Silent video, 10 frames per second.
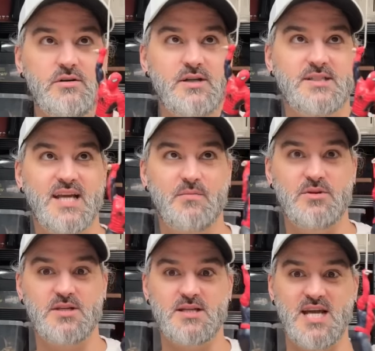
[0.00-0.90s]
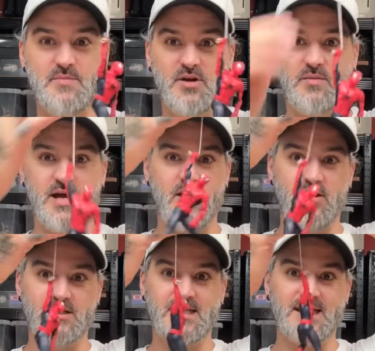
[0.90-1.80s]
You stick him onto the table up there,
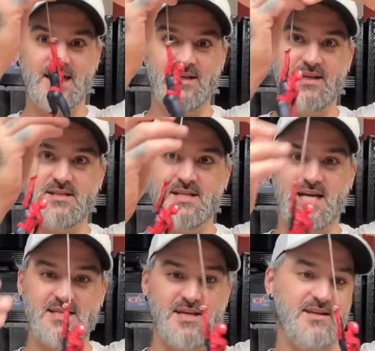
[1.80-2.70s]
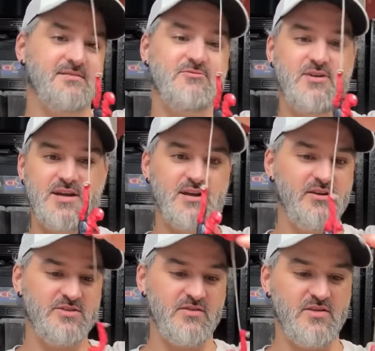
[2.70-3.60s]
like, he just hangs there. Great. I
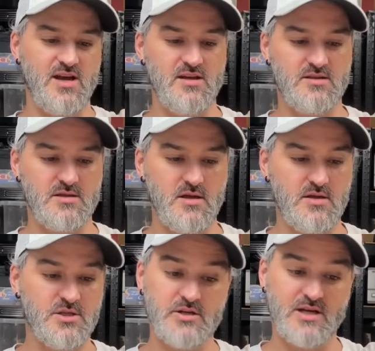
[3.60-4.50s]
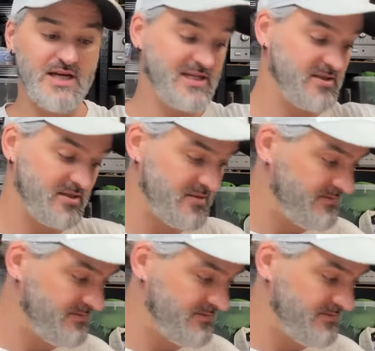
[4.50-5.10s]
love stuff like that. And so do collectors.